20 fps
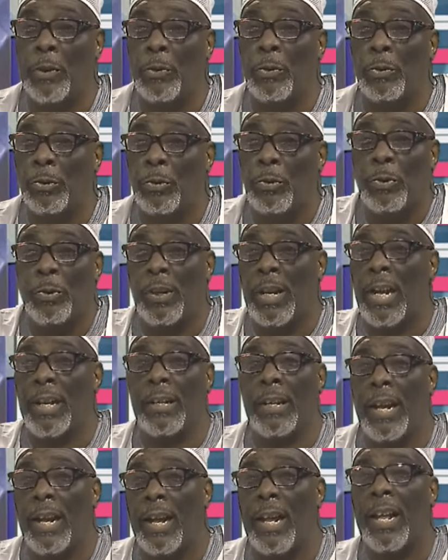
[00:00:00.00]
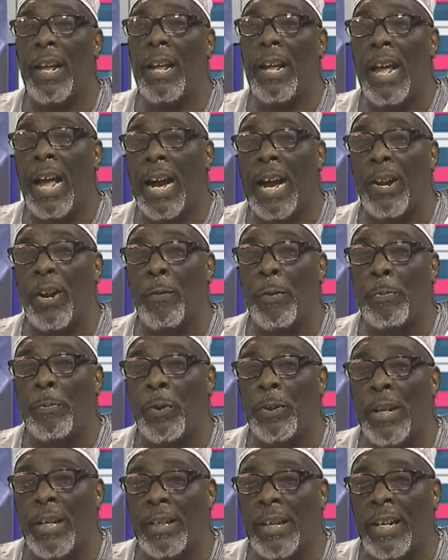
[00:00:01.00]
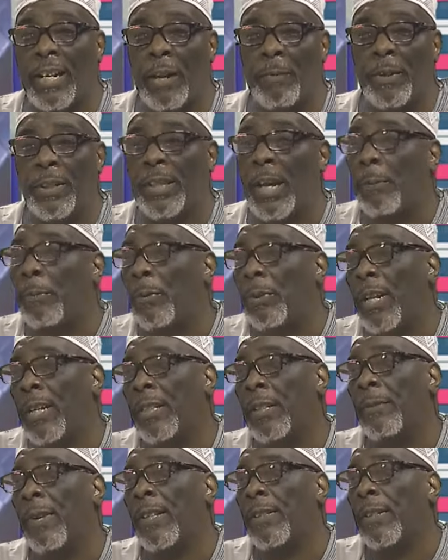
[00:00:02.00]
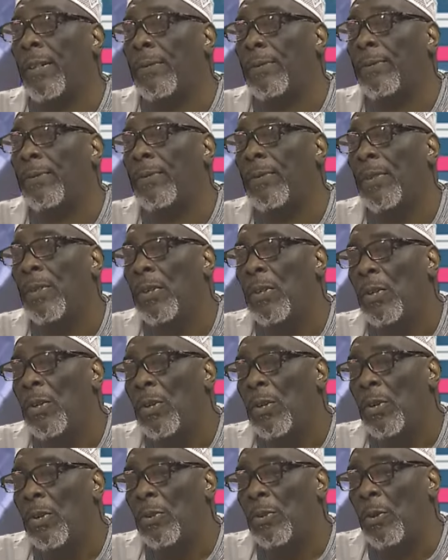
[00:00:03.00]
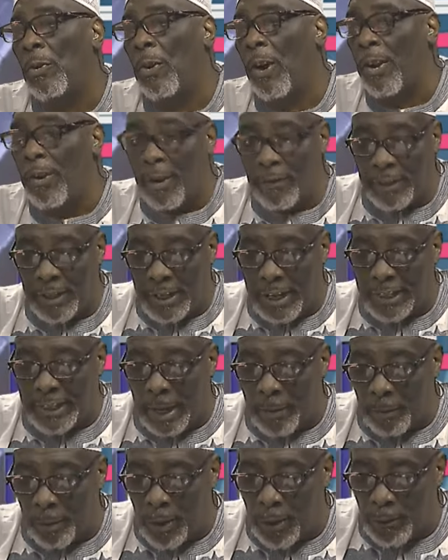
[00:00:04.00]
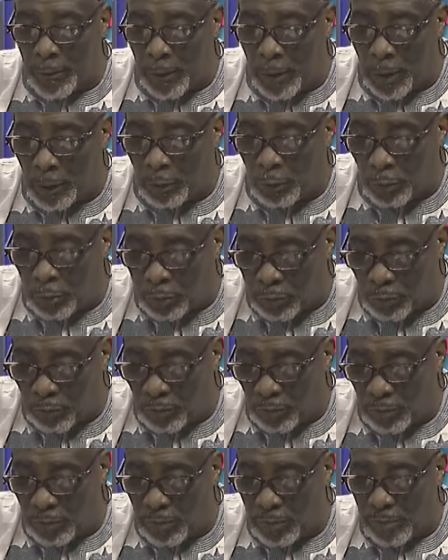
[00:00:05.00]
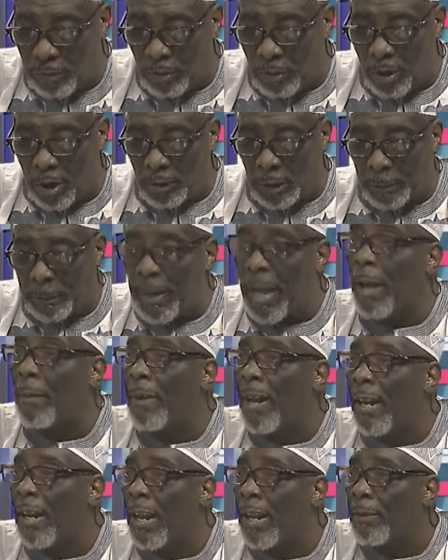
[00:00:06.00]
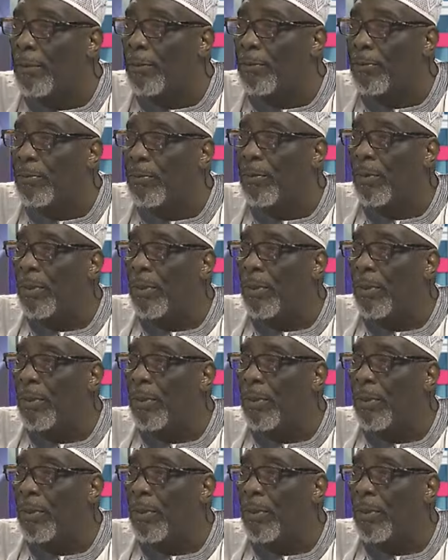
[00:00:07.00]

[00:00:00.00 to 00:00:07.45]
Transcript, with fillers: Because everybody will soon know that I cannot be protected, let me start protecting myself. So one of the days I'm looking forward to, God spare my